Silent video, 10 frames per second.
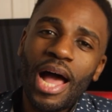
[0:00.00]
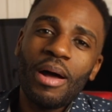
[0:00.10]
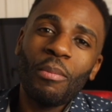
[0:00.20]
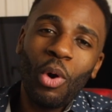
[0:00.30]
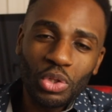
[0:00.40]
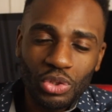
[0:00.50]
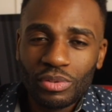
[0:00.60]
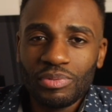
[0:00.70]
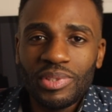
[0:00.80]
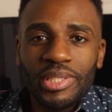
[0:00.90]
I'm also a
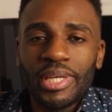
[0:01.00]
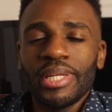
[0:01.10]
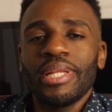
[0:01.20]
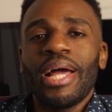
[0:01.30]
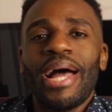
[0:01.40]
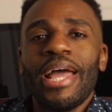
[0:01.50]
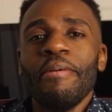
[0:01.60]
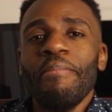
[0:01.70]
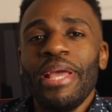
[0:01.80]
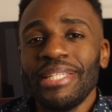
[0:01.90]
vegan. I
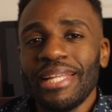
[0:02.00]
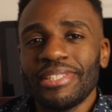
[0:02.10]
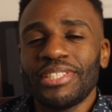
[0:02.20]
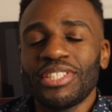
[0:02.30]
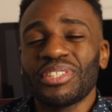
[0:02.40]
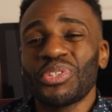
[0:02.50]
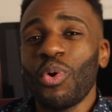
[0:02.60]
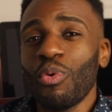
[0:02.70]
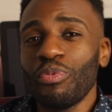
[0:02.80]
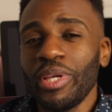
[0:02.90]
made that decision to
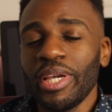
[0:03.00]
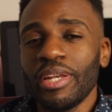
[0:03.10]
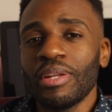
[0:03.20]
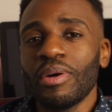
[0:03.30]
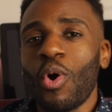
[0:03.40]
go vegan